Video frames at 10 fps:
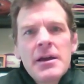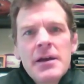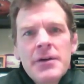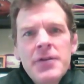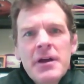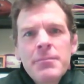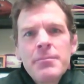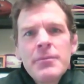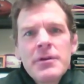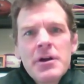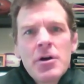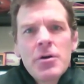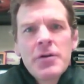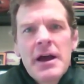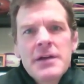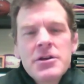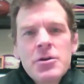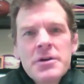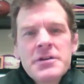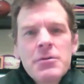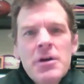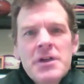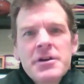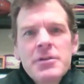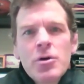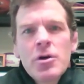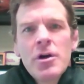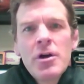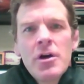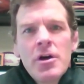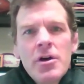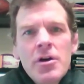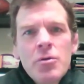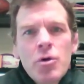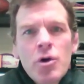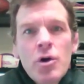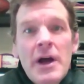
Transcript: And I think, you know, the guys at USA Wrestling were,